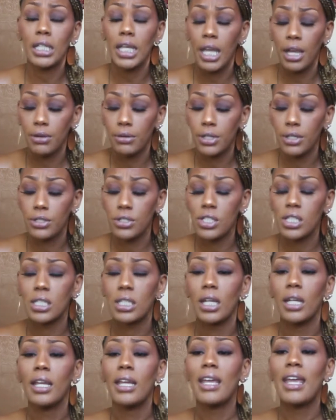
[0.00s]
carriers,
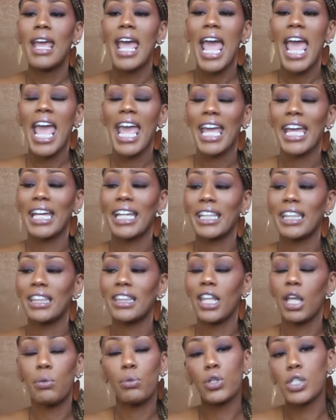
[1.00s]

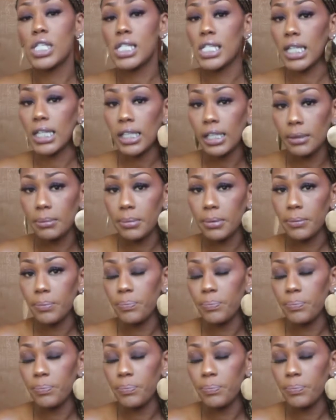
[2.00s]
and they were asleep.